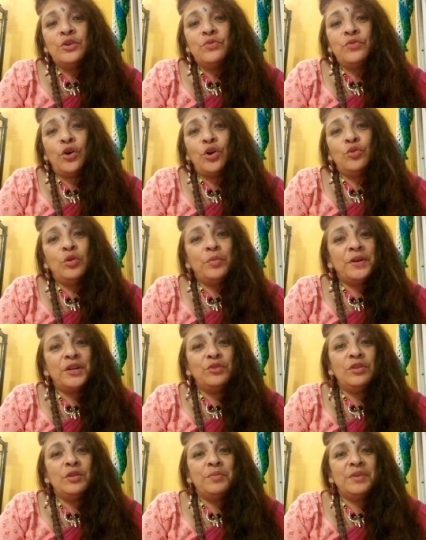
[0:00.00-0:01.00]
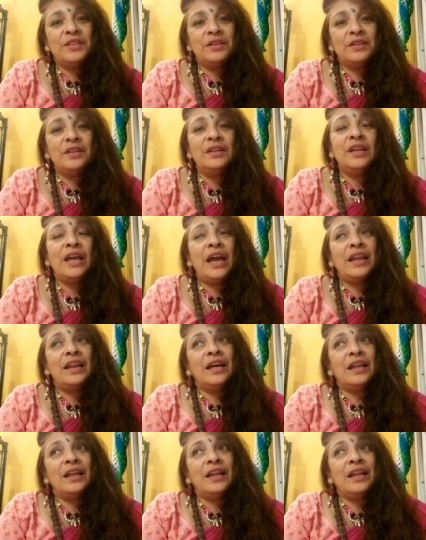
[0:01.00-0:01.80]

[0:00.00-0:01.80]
follow a particular method and